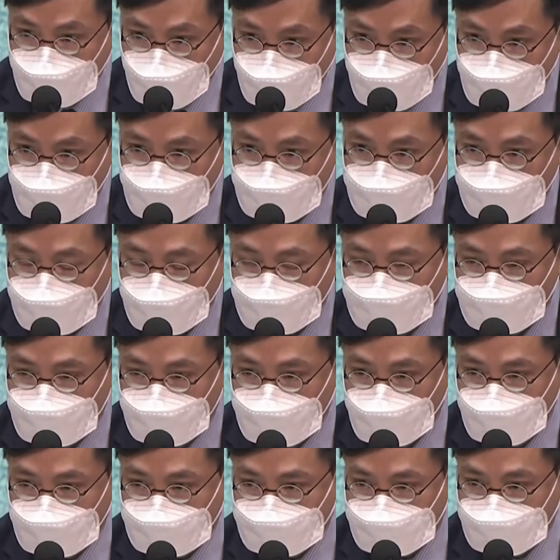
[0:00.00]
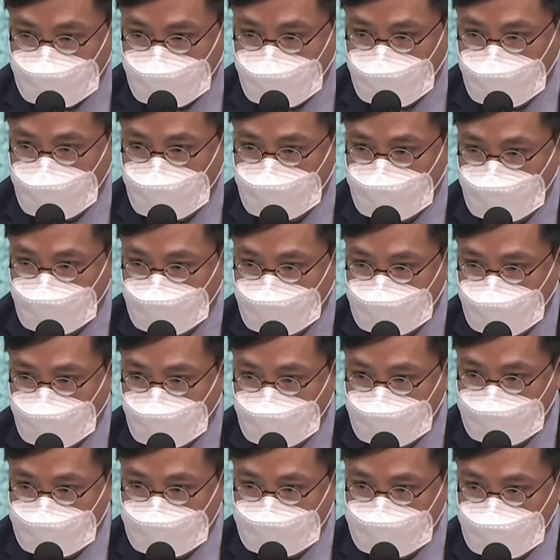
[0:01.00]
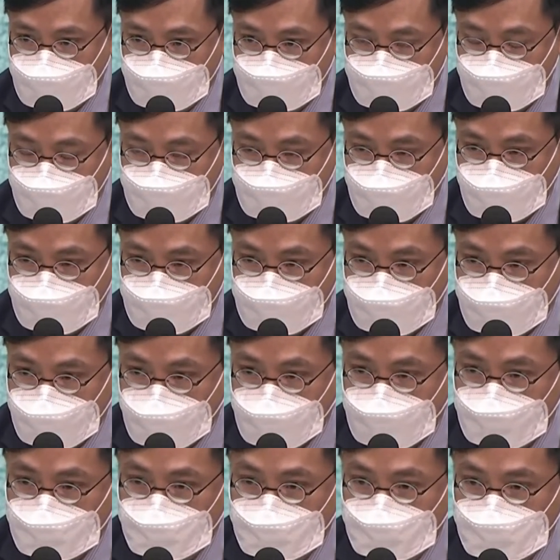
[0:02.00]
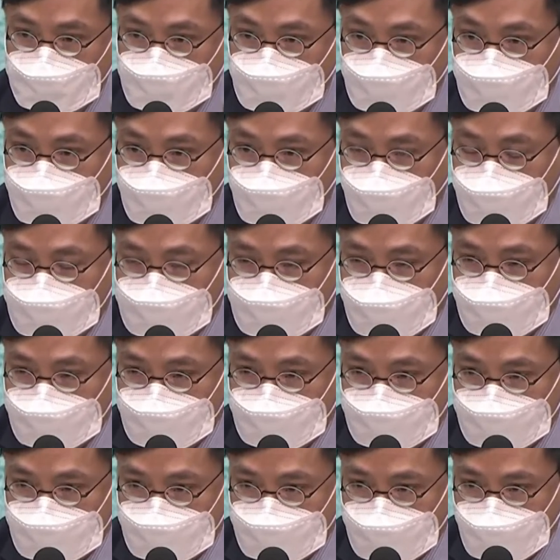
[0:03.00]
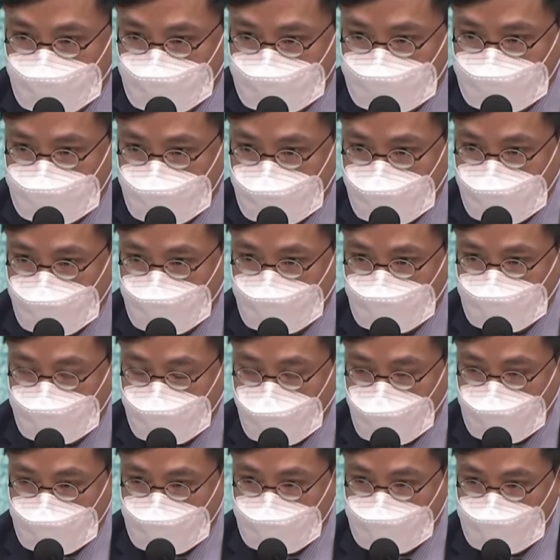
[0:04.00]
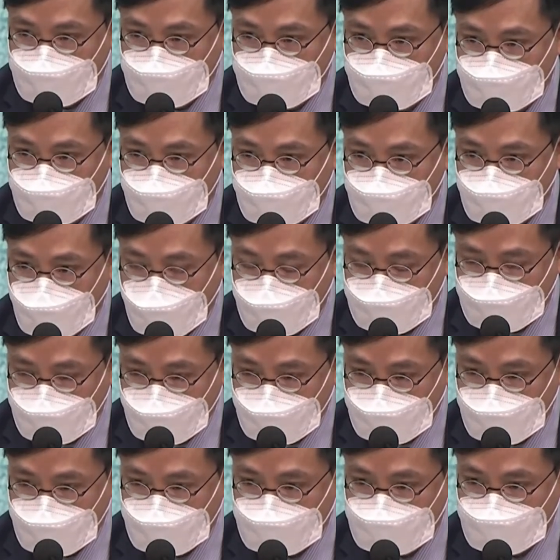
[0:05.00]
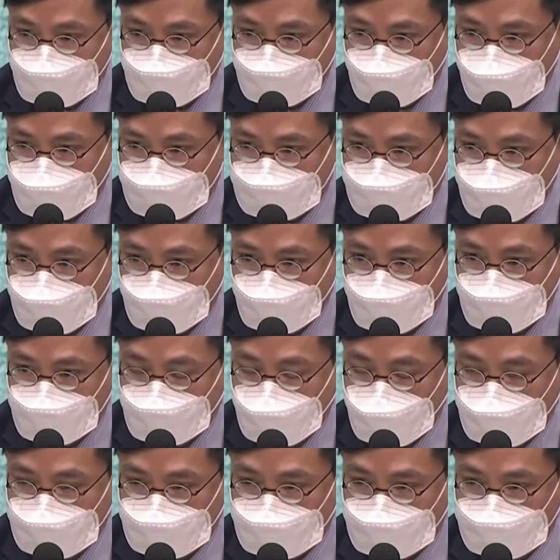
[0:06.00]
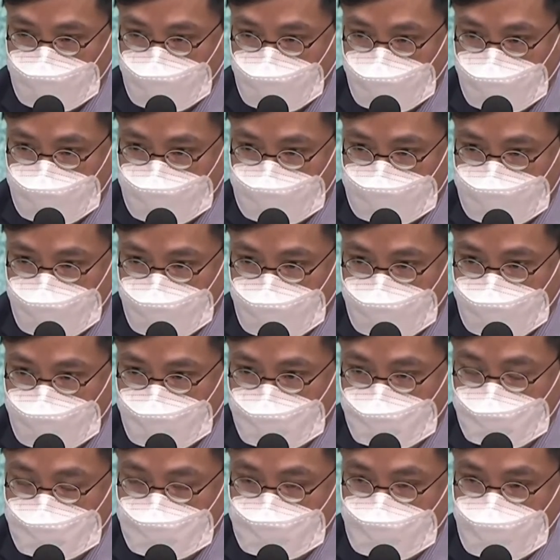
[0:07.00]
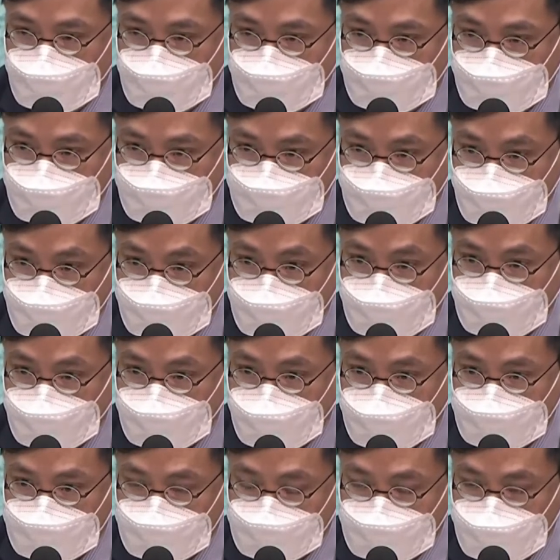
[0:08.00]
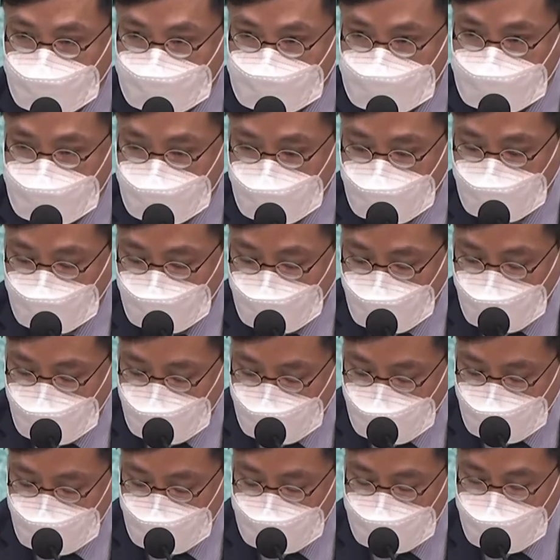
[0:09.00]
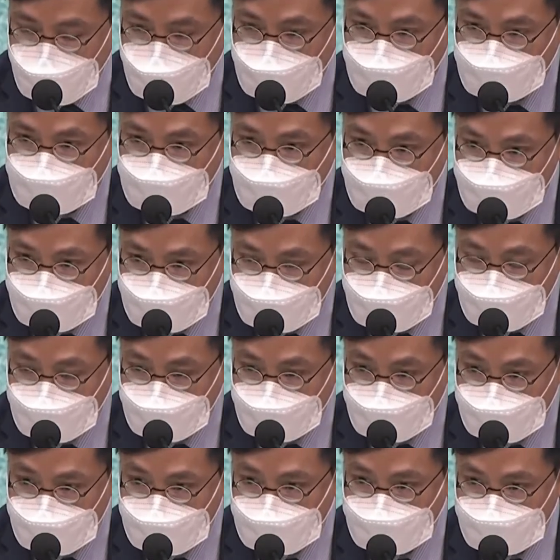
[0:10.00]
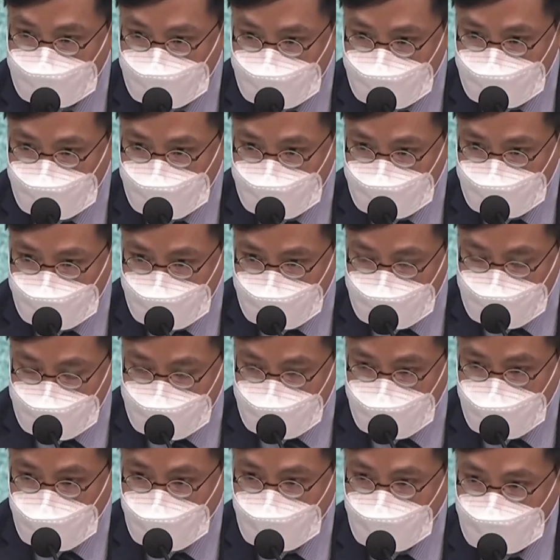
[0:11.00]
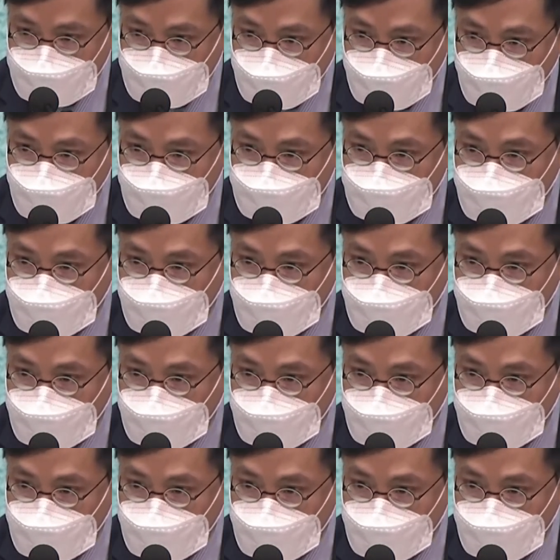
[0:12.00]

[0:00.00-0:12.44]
a majority of the cases in the community so that we can implement public health measures to isolate these people, and if needed, they will also be treated.